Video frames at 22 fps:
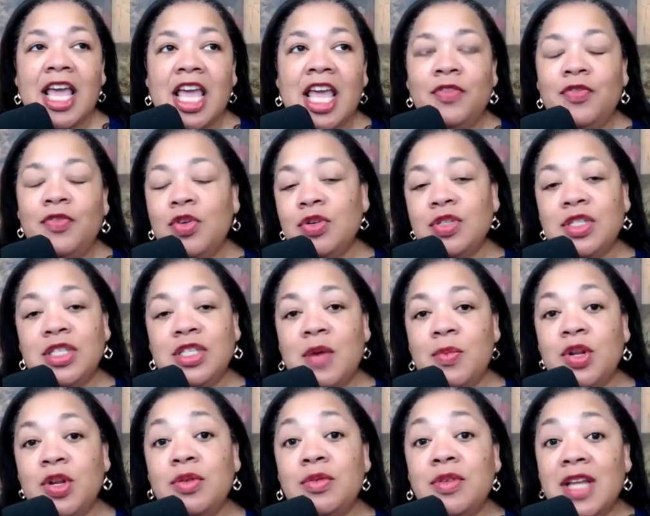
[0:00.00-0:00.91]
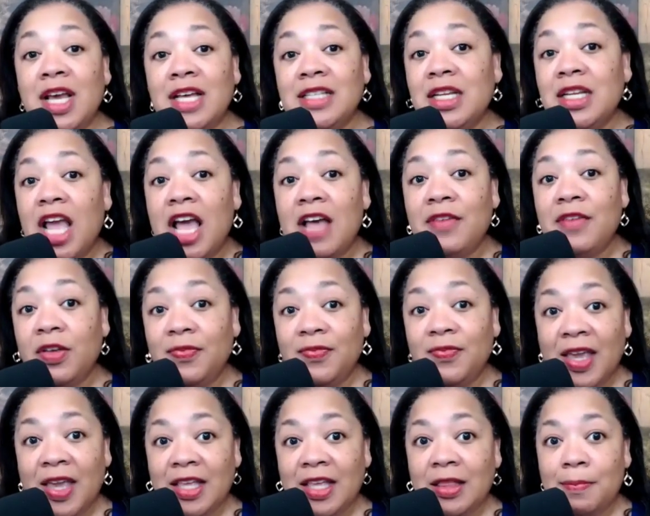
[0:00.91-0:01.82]
If you're someone who doesn't have a
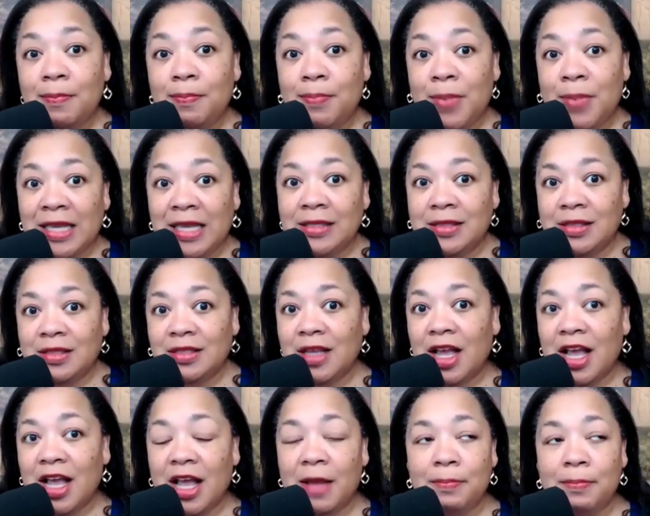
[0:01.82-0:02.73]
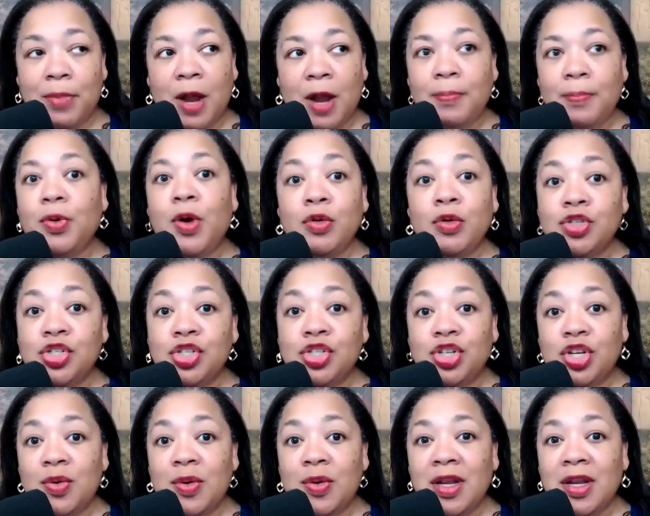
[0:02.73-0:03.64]
faith-based
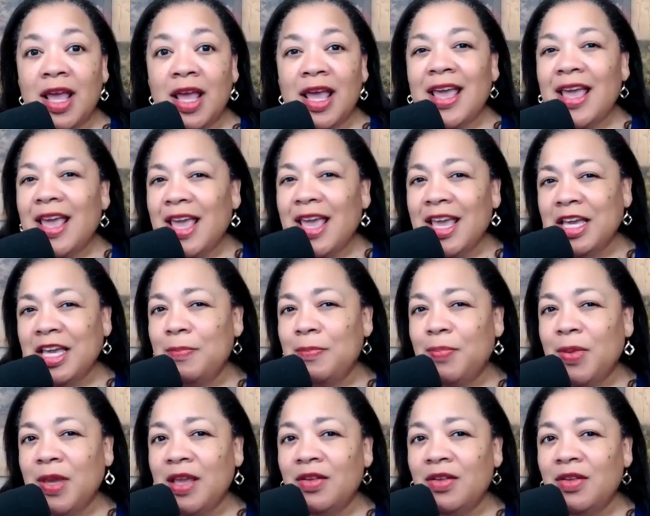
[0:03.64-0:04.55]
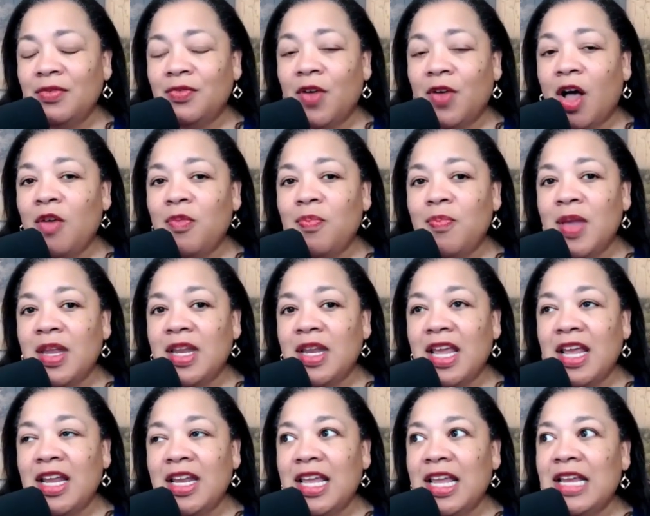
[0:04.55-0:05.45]
approach to it, it could be
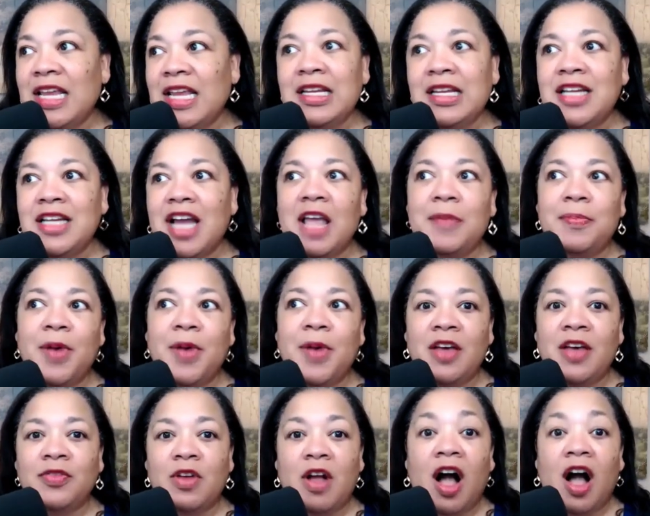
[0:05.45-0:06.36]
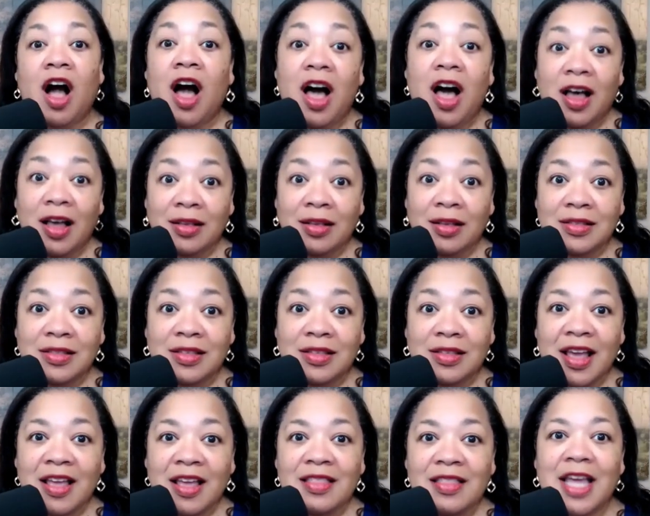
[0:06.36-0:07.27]
involvement in any type of
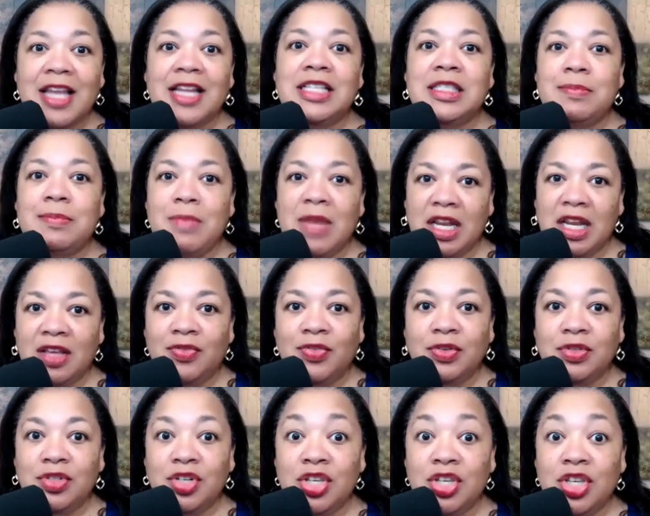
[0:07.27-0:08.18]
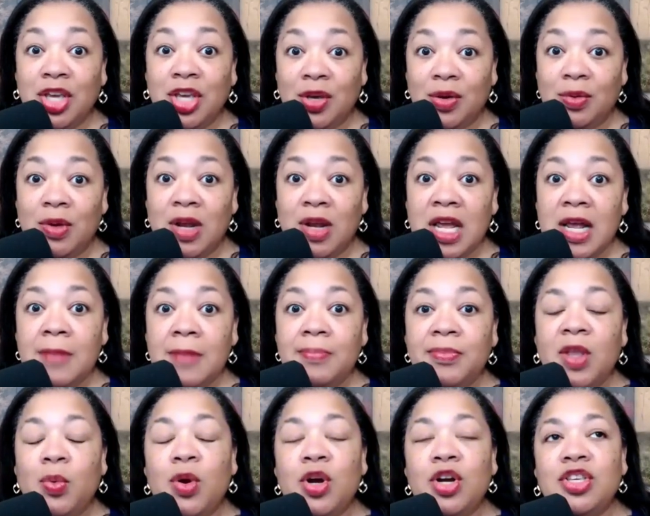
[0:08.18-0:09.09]
cause that is meaningful to you,
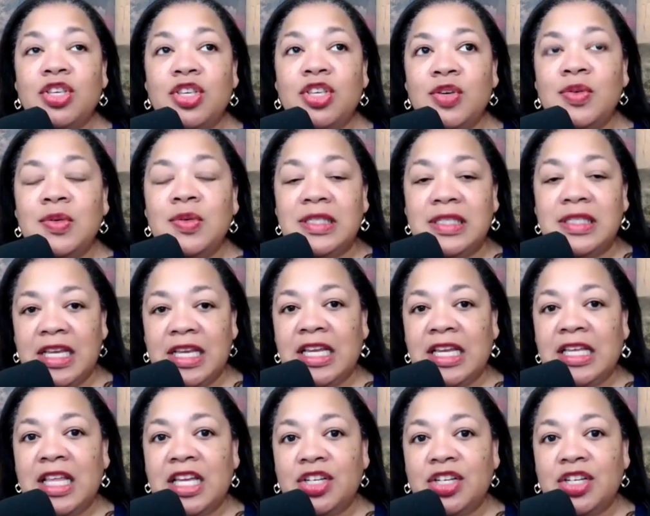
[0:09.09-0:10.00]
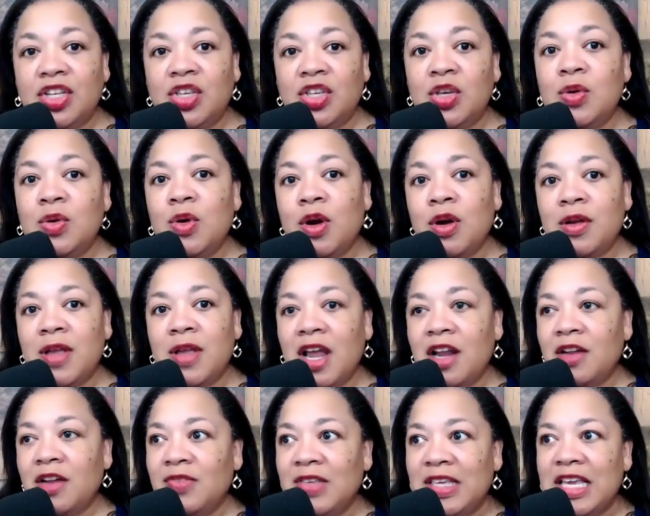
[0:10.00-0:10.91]
where you see that you are
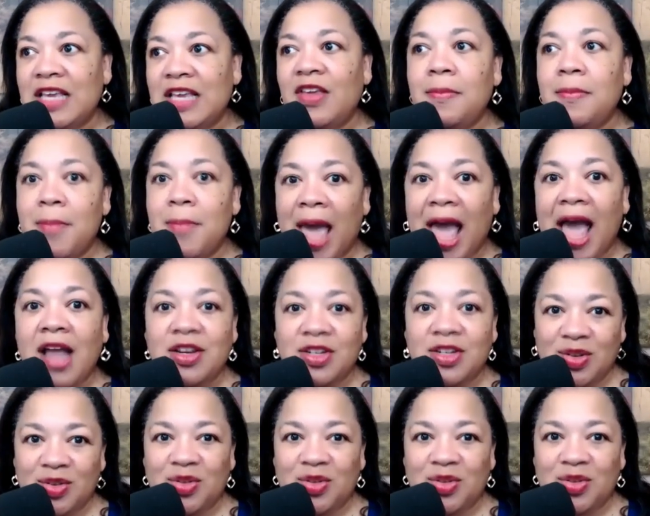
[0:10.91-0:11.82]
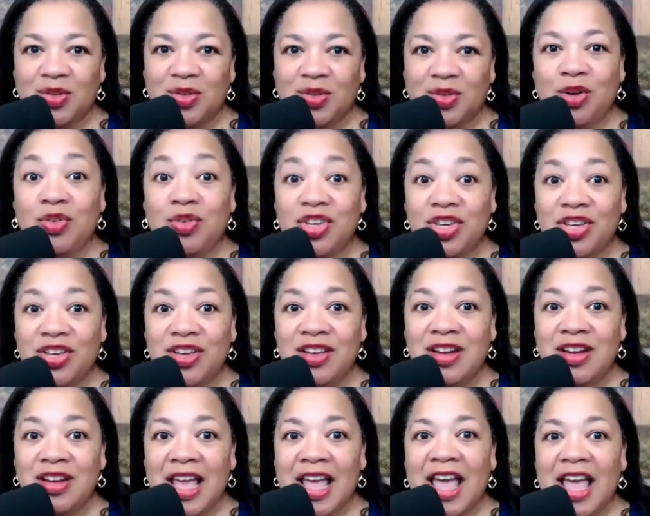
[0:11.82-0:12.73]
kind of giving back to the greater
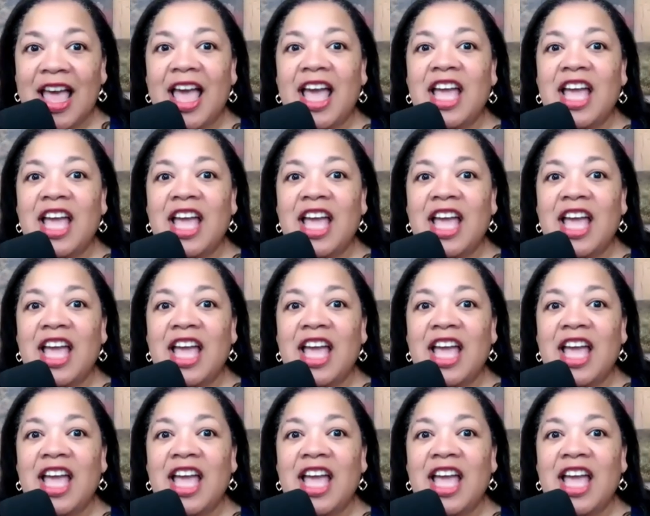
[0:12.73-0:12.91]
good,